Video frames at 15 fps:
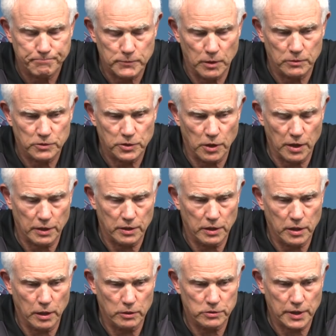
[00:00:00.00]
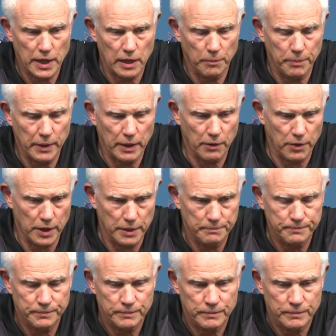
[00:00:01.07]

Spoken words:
no, talking to Coach Calipari,